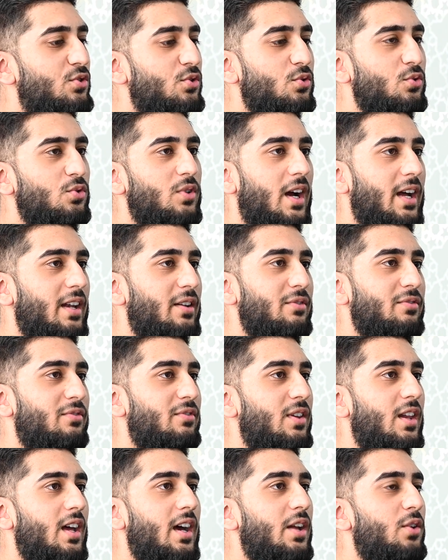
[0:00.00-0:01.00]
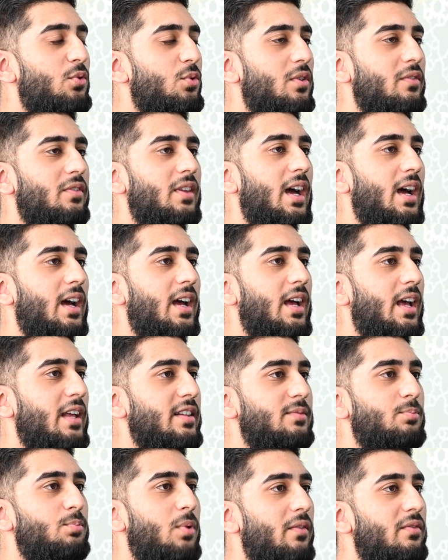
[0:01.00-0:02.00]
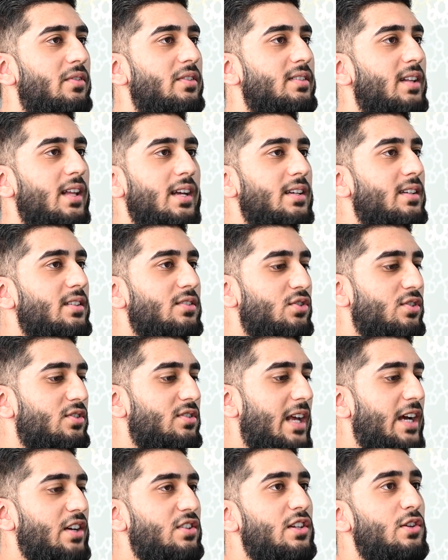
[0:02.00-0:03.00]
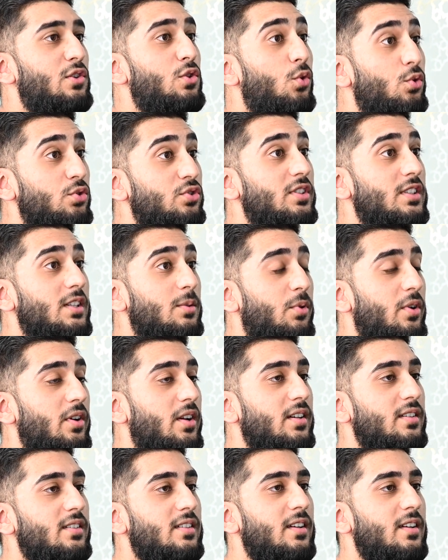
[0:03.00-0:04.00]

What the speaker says: you kind of learn all of that as brothers, like just actually launching the product?